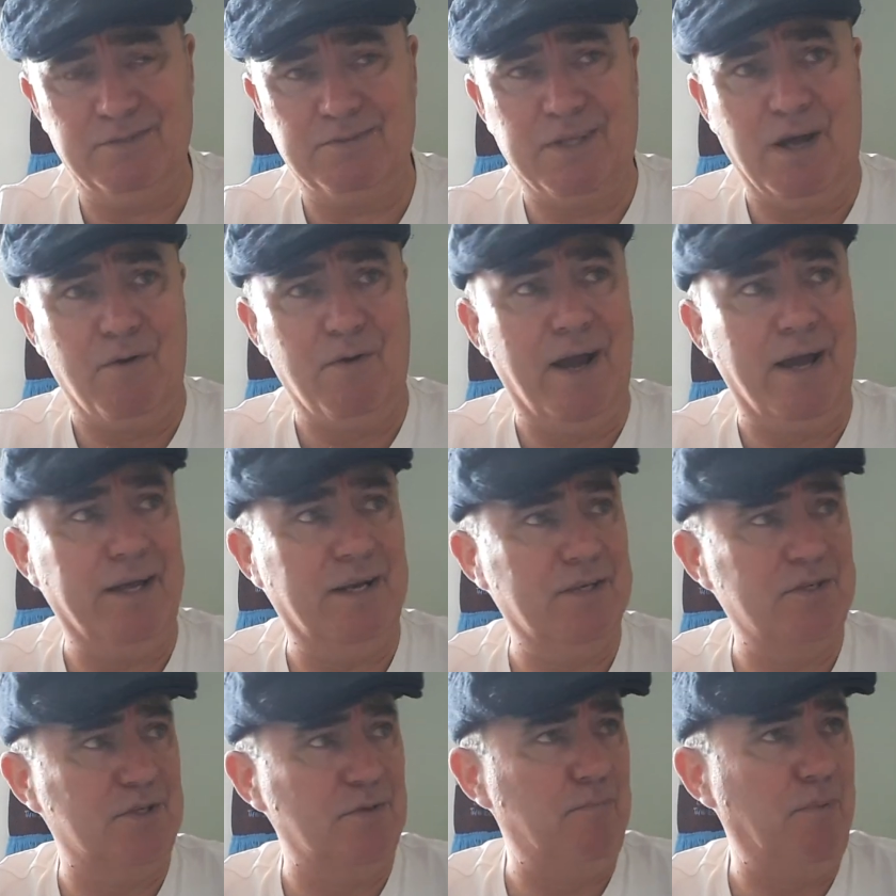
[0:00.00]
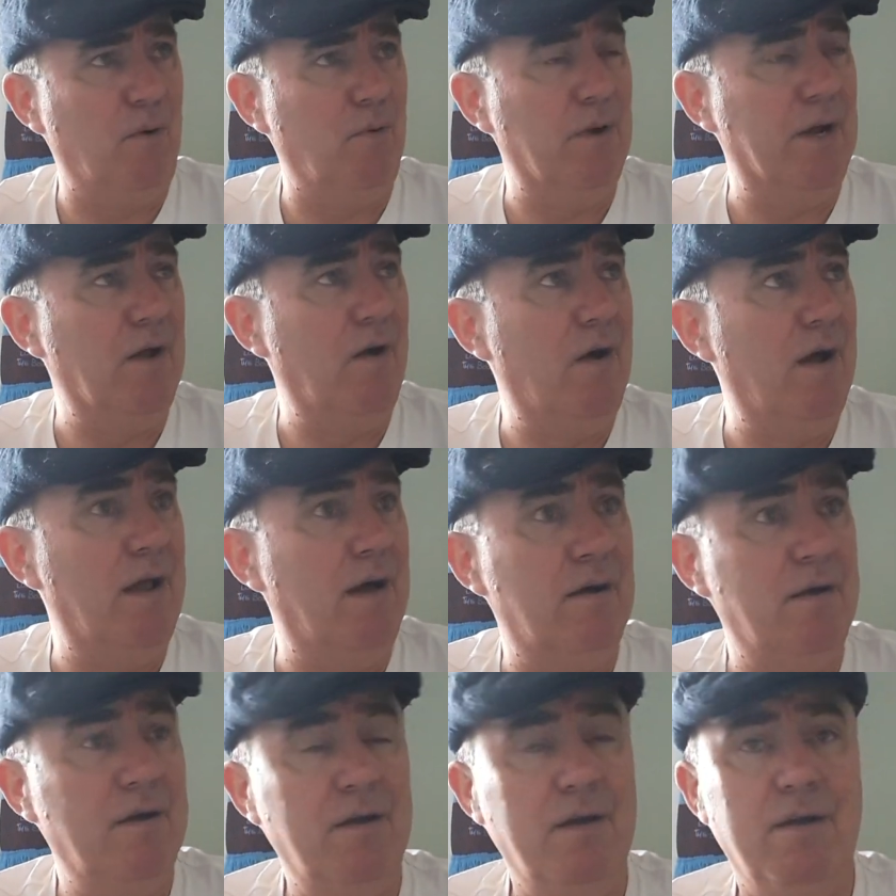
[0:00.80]
donating and supporting
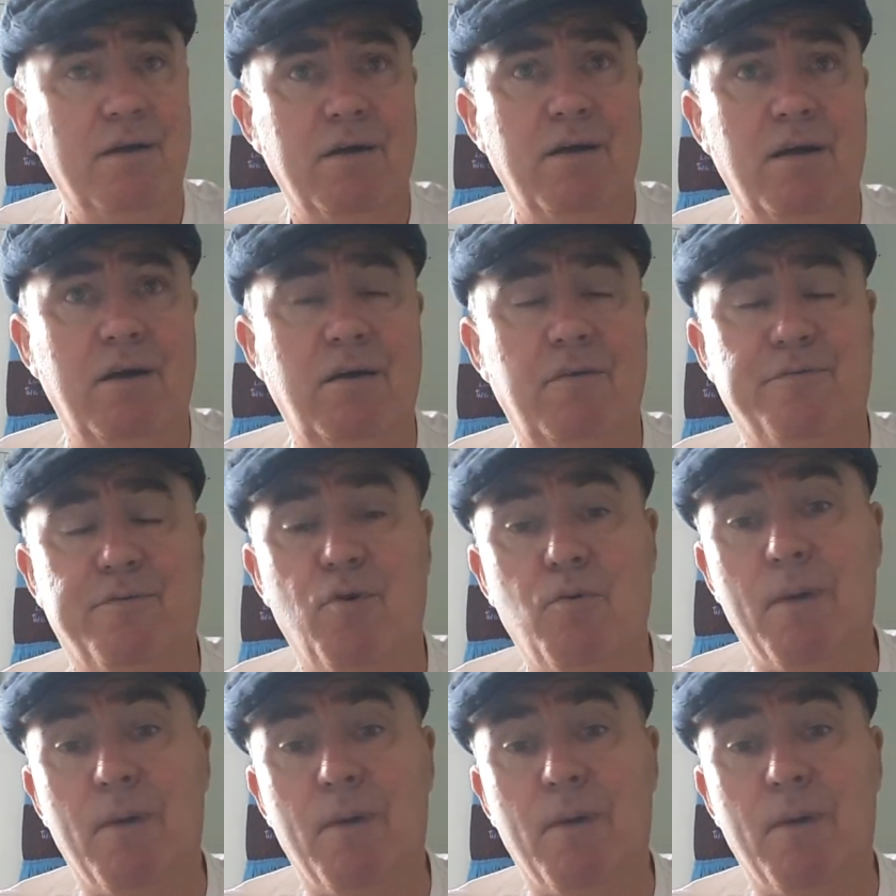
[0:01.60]
Isla for